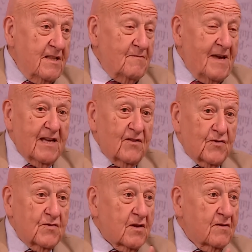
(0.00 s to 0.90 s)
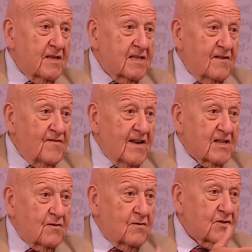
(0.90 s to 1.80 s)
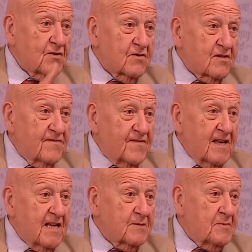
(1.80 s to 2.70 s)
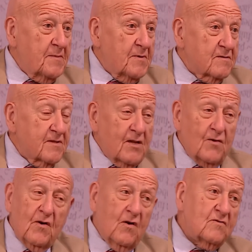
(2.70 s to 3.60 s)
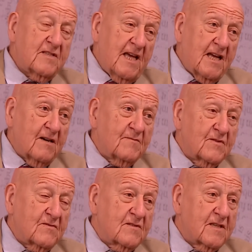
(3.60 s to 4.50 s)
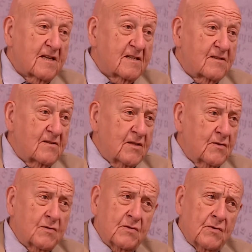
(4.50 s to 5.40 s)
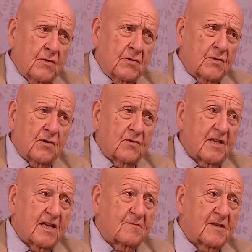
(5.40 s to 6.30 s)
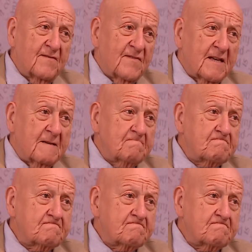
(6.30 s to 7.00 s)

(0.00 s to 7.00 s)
Meghan throws out these invites to all sorts of various people. They don't all take up those. Don't all take up the invite.